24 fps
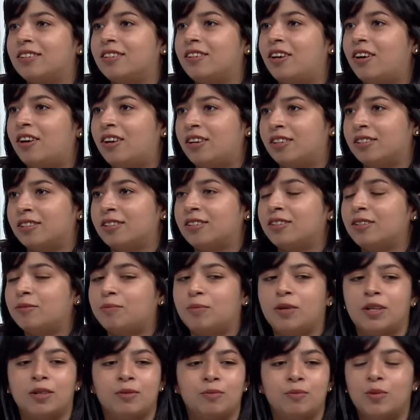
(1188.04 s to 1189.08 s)
in art.
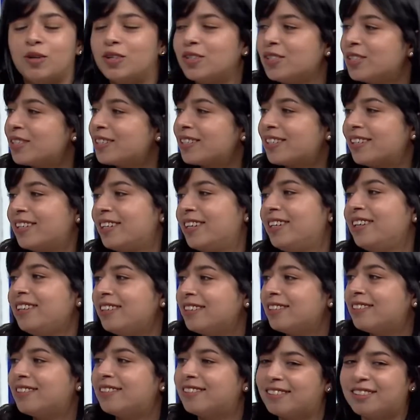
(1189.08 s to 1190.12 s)
But mostly
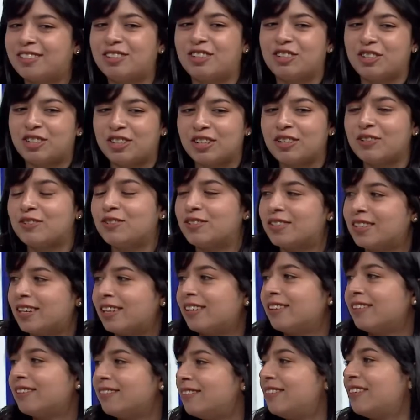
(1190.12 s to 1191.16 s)
it shows a
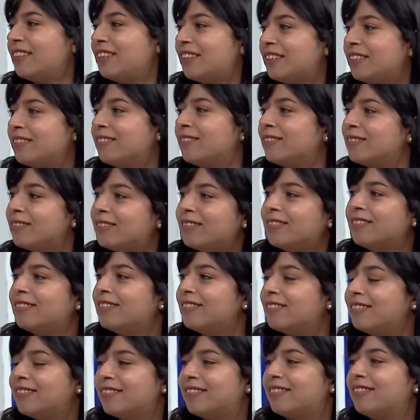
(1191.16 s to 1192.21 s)
little,
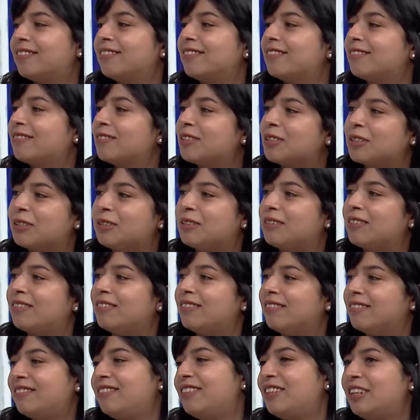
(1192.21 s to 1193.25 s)

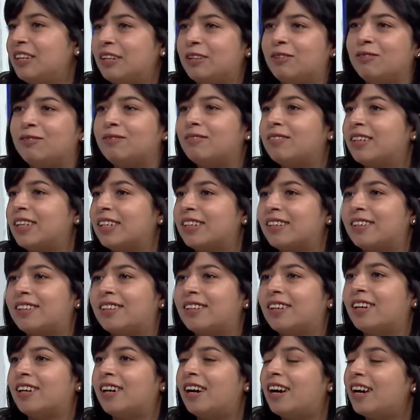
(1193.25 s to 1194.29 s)
you know, like
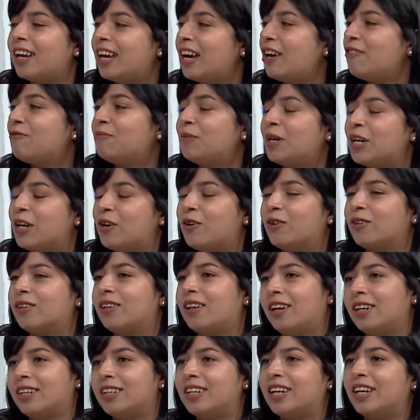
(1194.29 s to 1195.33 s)
I have my own
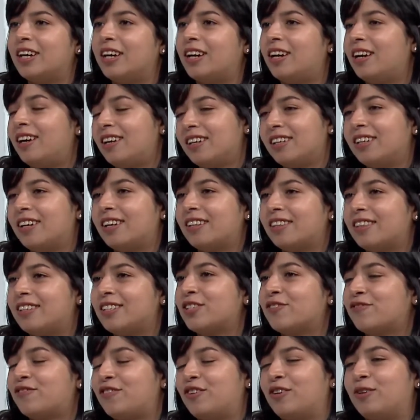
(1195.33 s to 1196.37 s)
line. I get
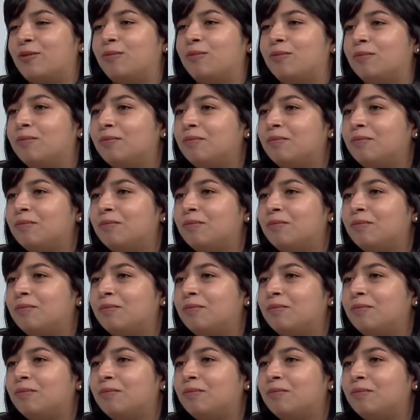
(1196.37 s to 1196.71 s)
this from